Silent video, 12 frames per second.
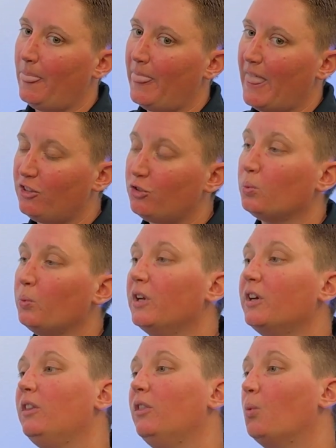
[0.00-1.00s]
that's
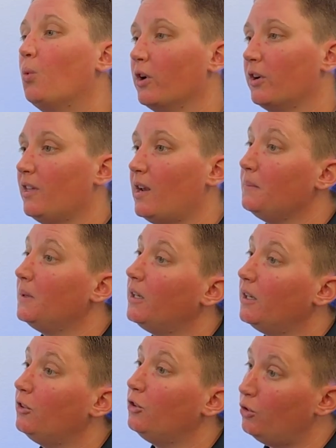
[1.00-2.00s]
really the work that I'm
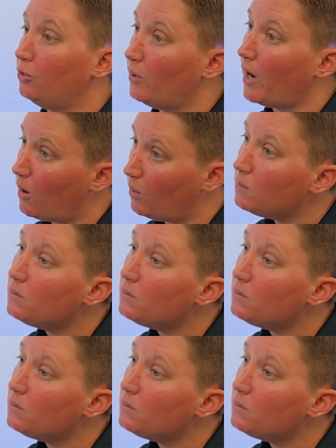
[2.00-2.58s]
getting to do now.